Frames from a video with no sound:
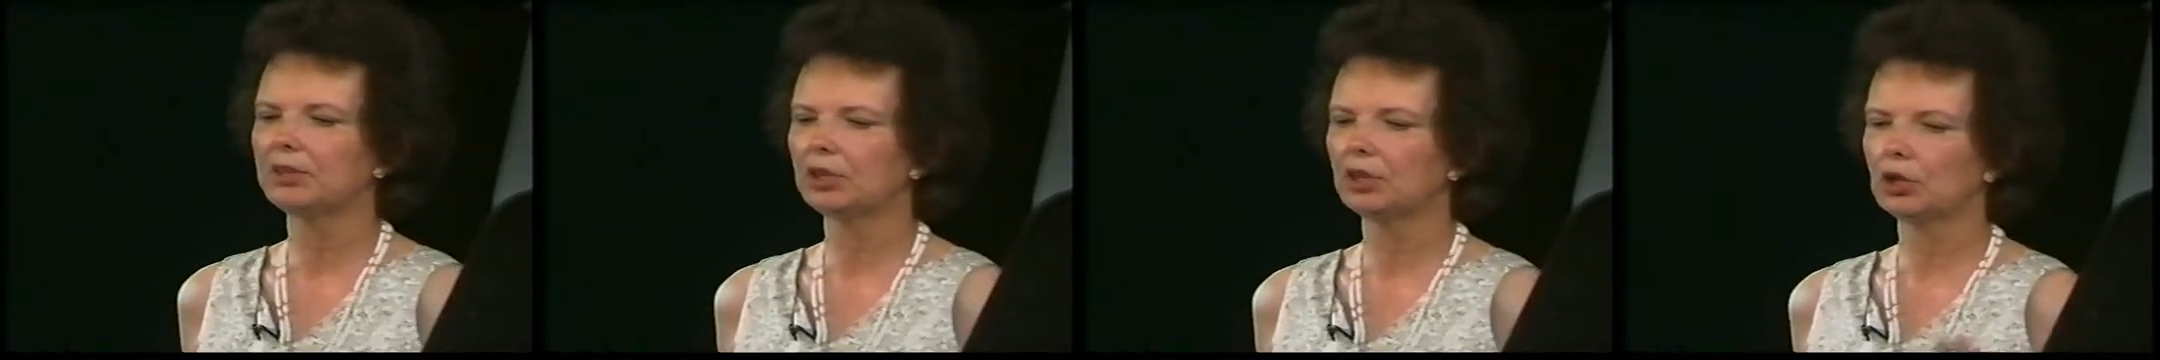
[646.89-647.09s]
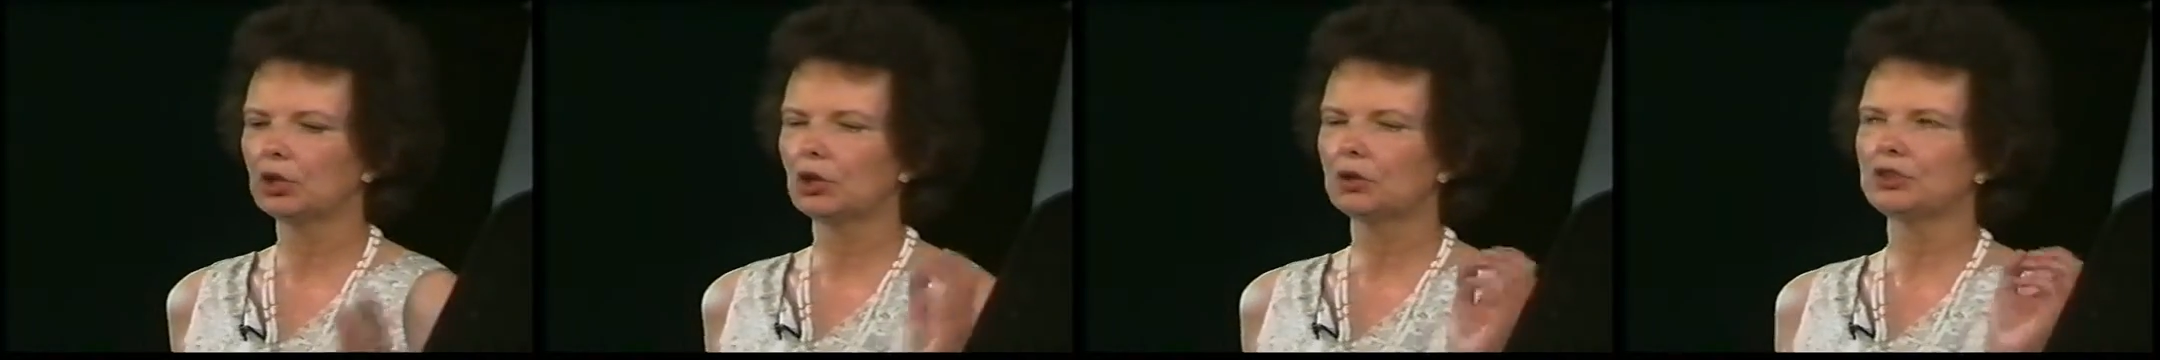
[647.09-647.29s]

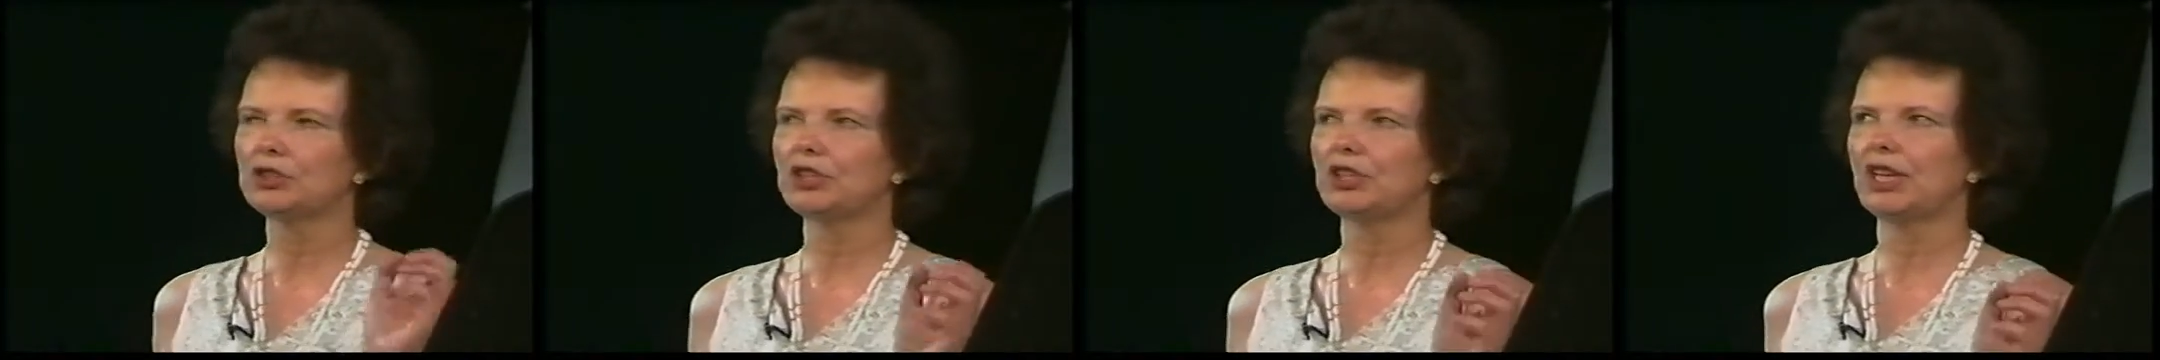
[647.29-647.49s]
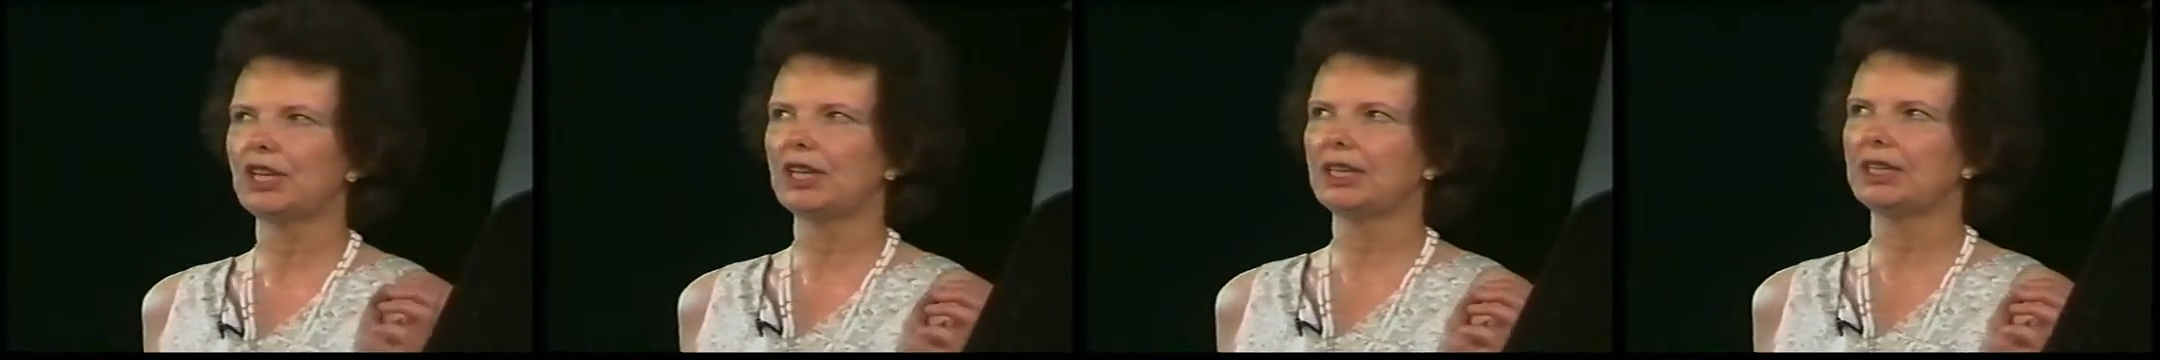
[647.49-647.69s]

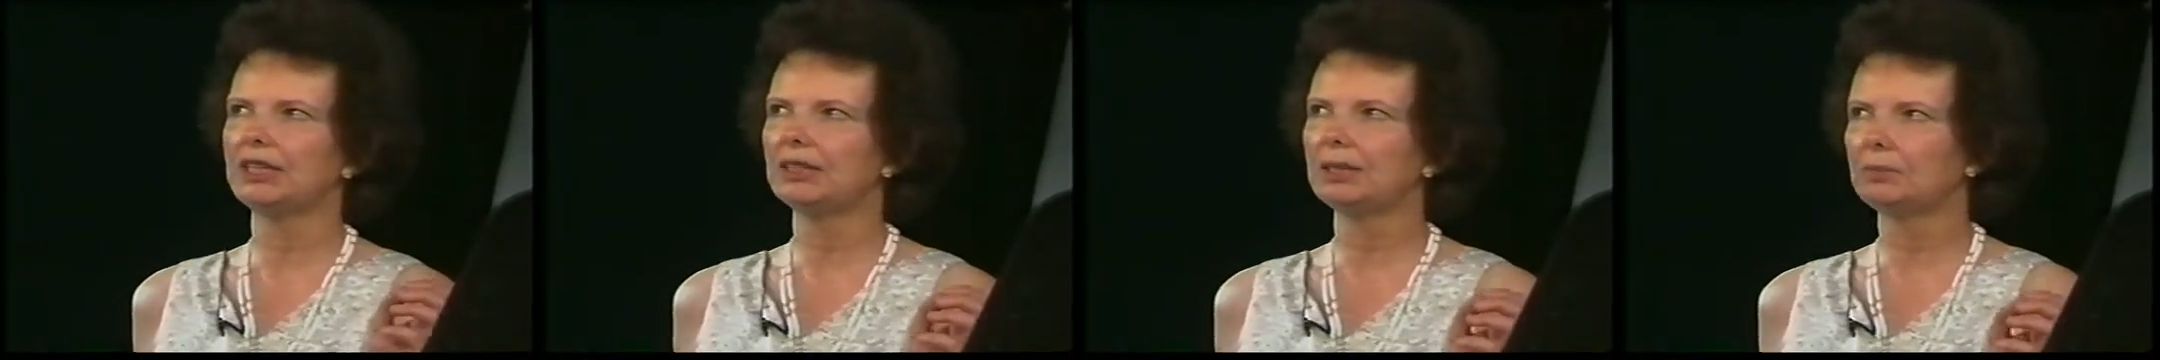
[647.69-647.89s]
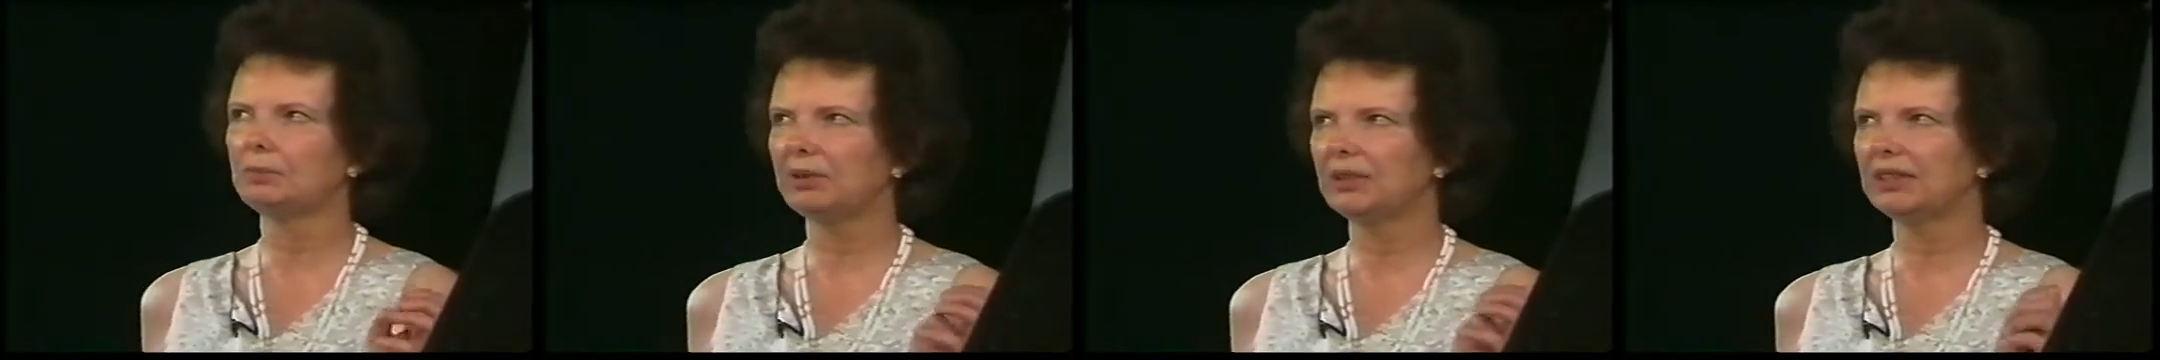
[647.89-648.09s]

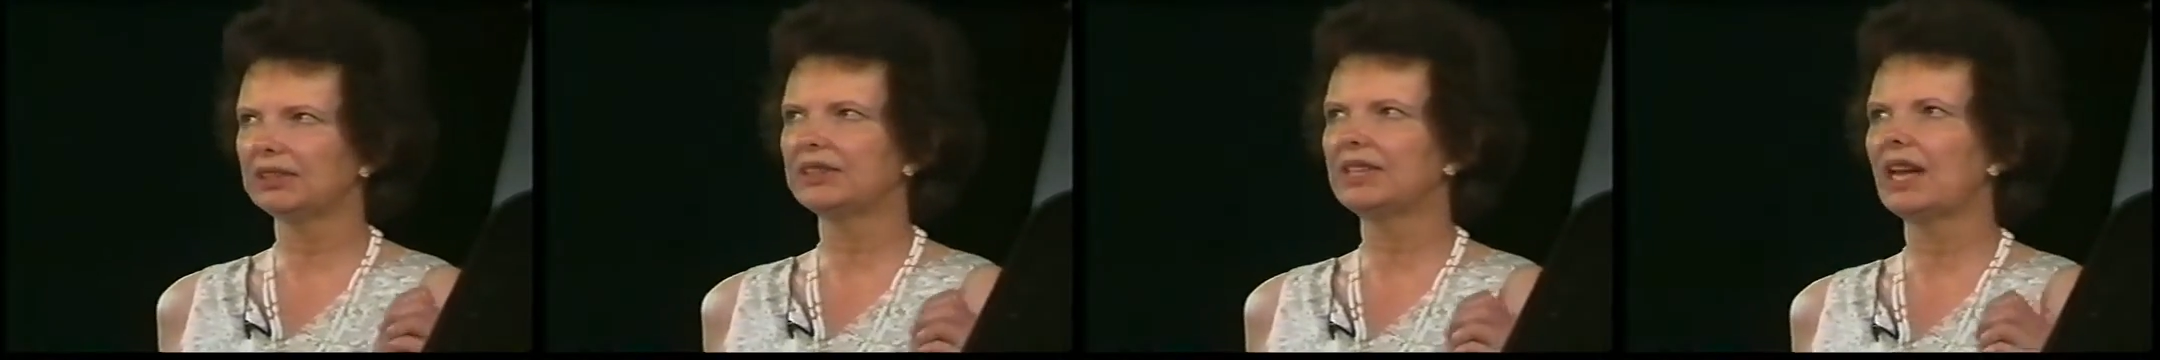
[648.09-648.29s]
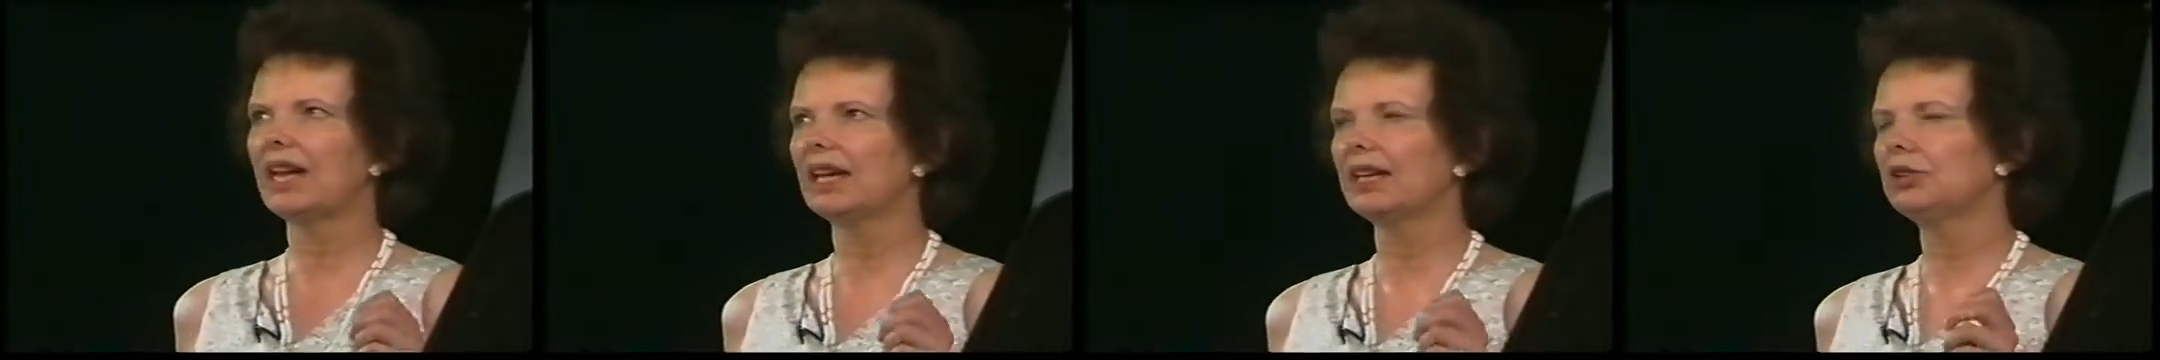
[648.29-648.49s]
negotiating the
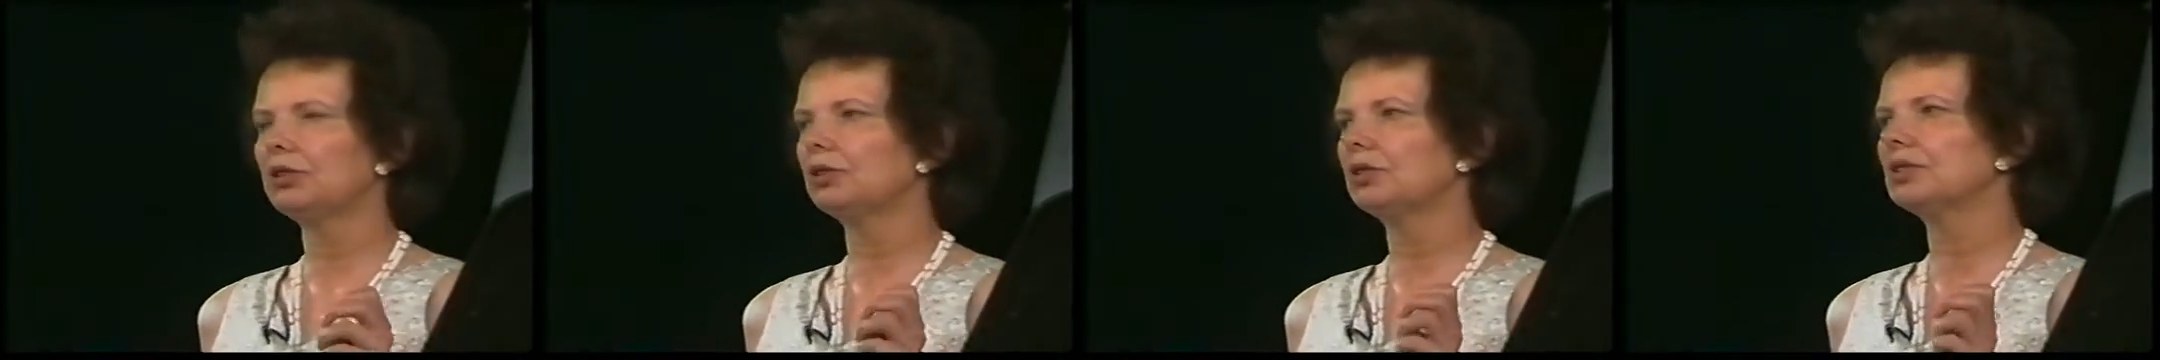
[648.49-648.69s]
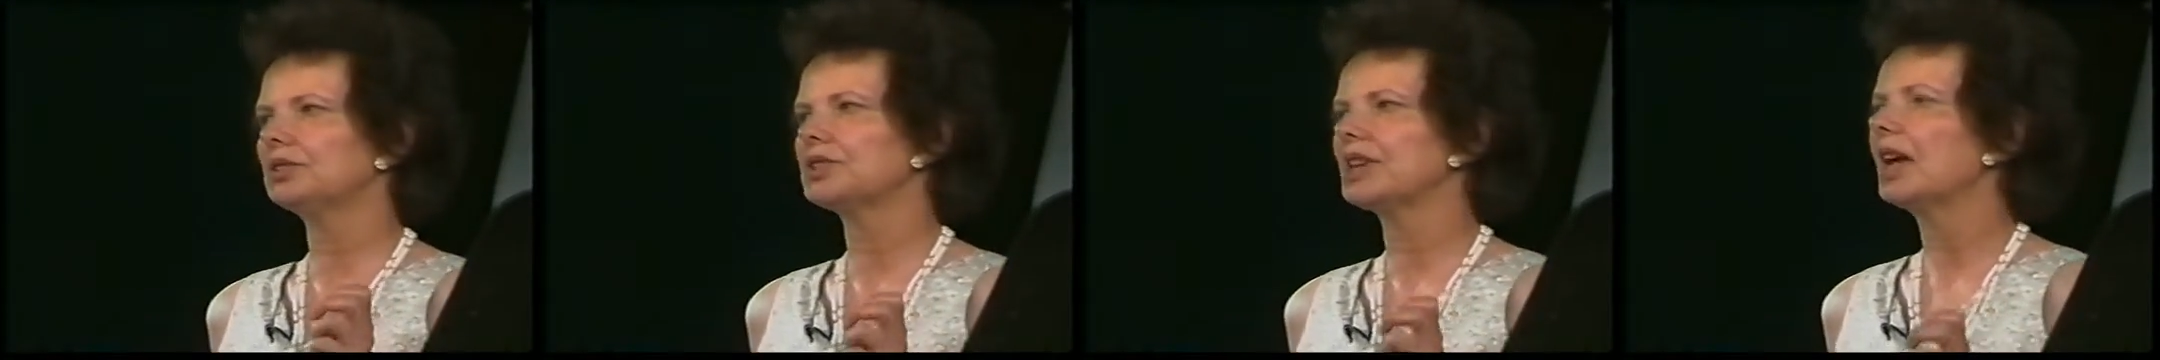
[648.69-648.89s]
big
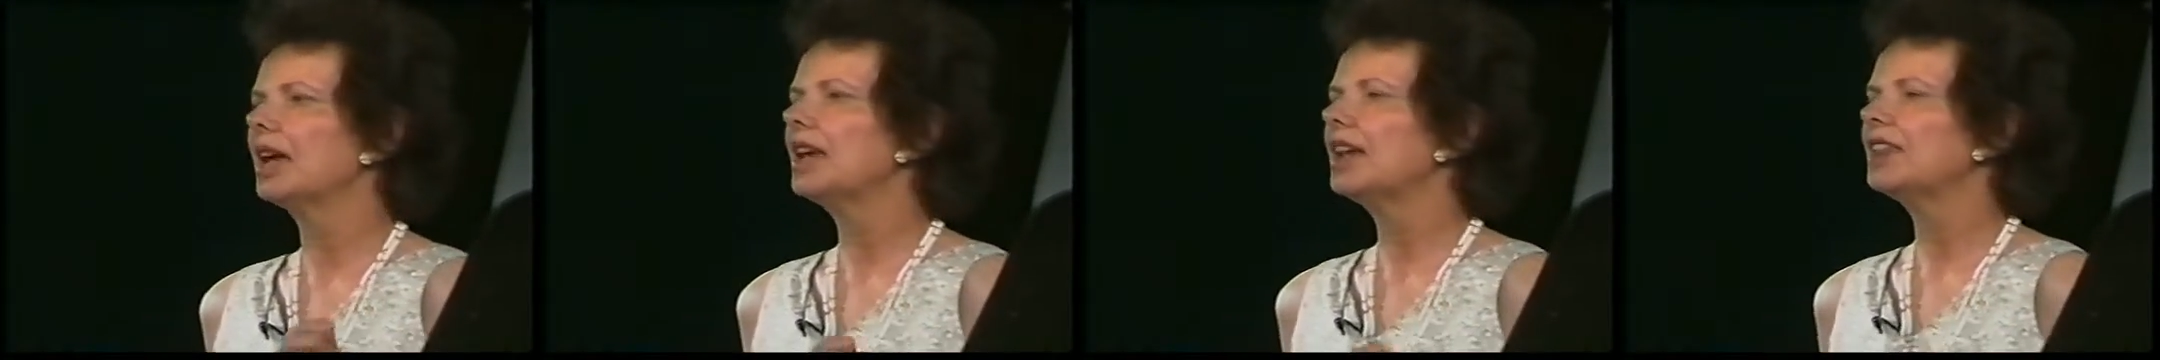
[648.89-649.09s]
tankers.